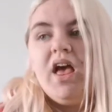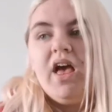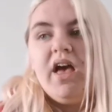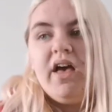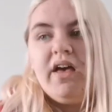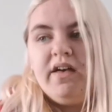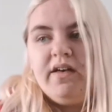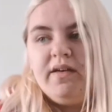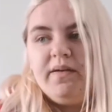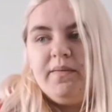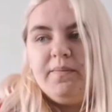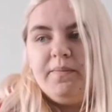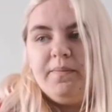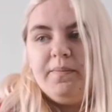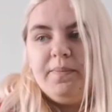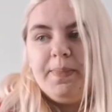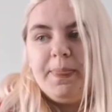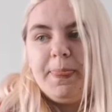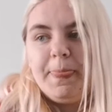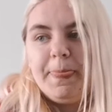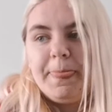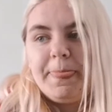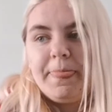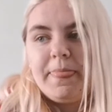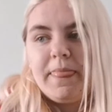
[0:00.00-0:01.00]

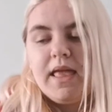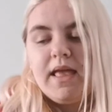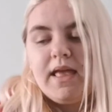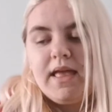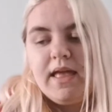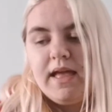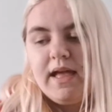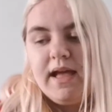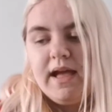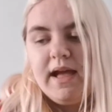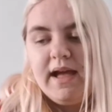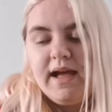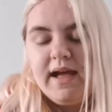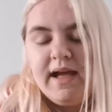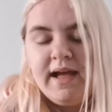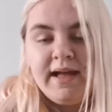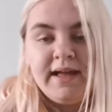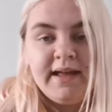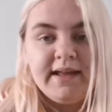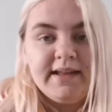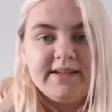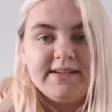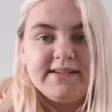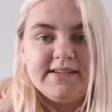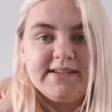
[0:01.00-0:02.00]

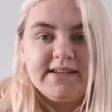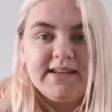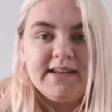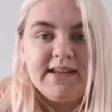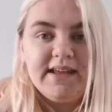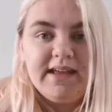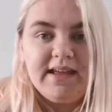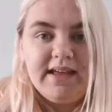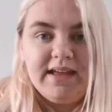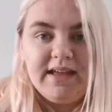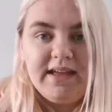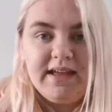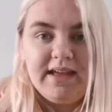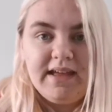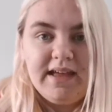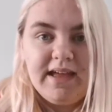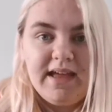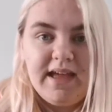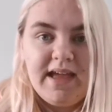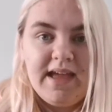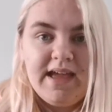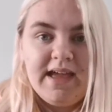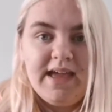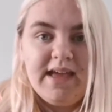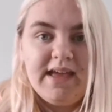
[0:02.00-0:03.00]
and
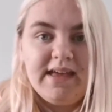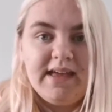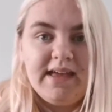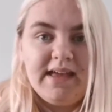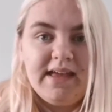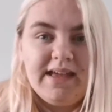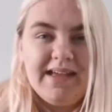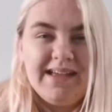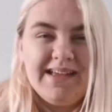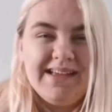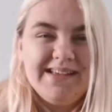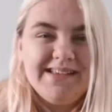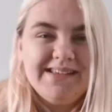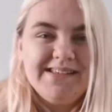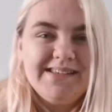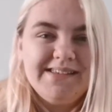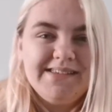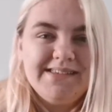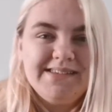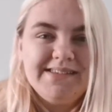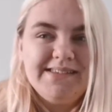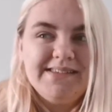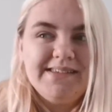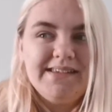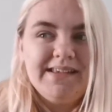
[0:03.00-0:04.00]
it
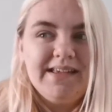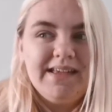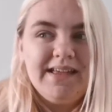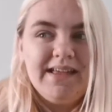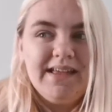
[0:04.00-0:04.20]
is